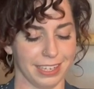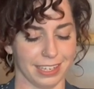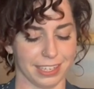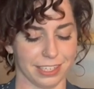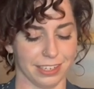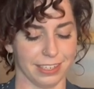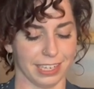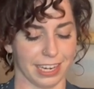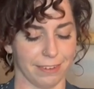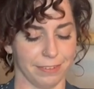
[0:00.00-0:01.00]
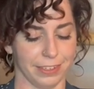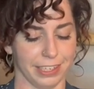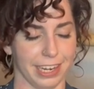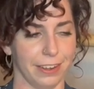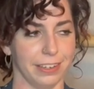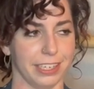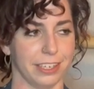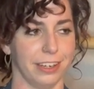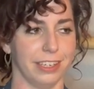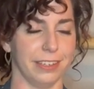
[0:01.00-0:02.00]
and I started to kind of feel it out, and I
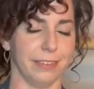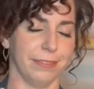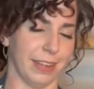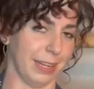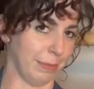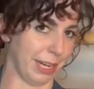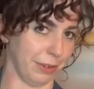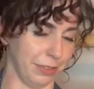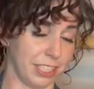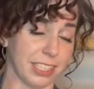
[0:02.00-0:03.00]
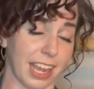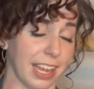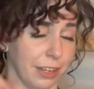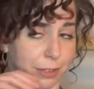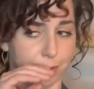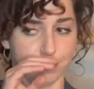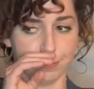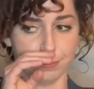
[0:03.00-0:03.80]
started to find my own style,